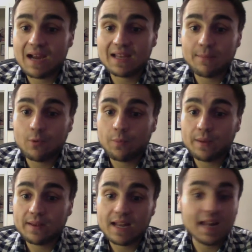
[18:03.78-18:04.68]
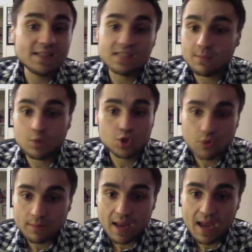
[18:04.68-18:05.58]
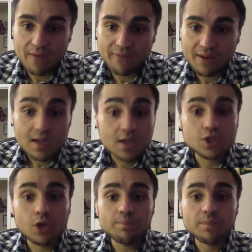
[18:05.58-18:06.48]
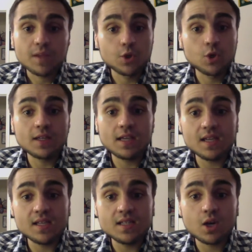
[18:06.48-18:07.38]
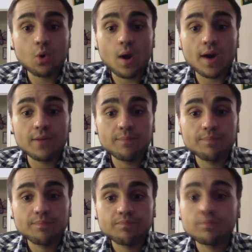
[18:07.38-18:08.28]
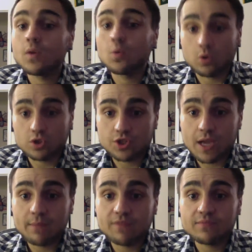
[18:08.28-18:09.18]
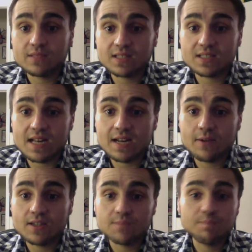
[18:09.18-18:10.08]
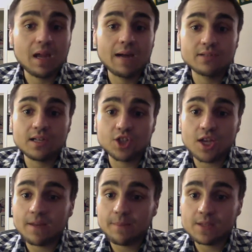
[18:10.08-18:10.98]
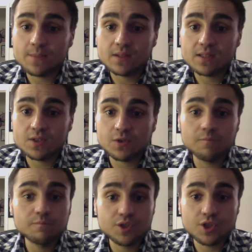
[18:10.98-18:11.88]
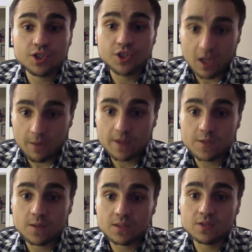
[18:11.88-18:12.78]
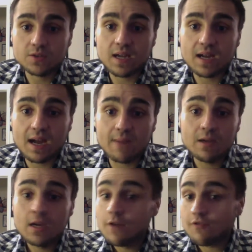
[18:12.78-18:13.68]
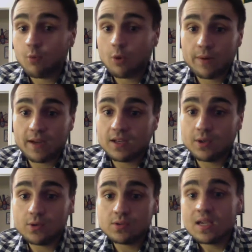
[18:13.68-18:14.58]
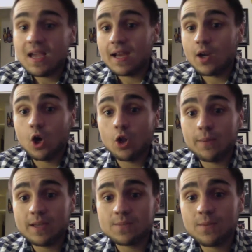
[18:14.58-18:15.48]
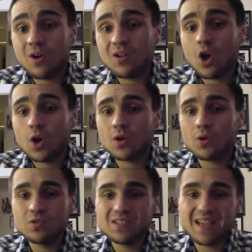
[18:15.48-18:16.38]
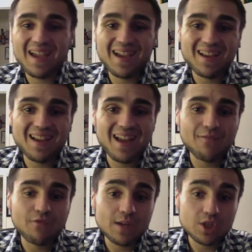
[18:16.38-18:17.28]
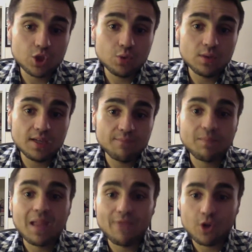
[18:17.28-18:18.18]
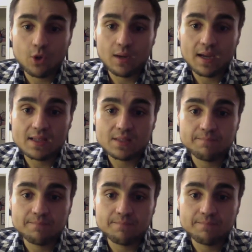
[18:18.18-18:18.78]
that bullpen that any team would dream to have. So, New York Yankees acquire Aroldis Chapman from the Cincinnati Reds. I'm John Check at Baseball Central. Be sure to check out BaseballCentral.com for more breaking news and all the baseball articles and information you need. Have a good one, guys.